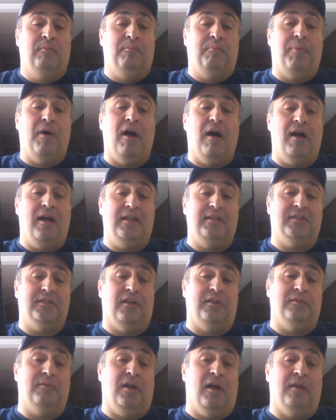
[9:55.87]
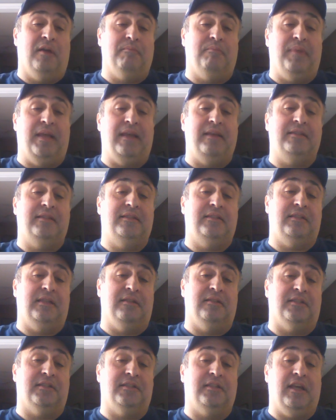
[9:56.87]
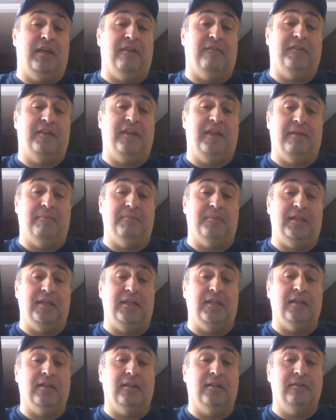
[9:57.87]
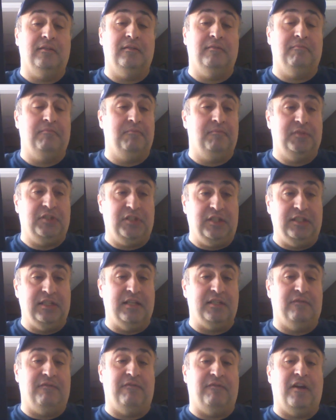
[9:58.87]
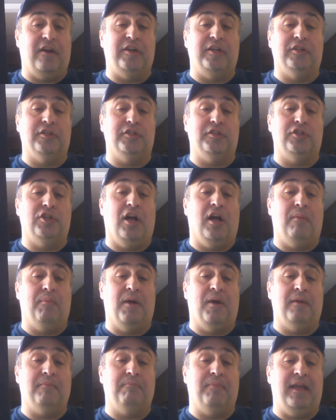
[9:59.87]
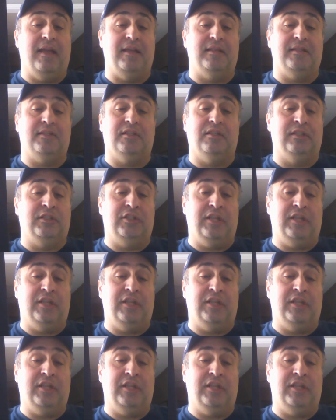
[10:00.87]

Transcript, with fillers: Paz on, on bass instead of Kim Deal. She does a very good job on bass.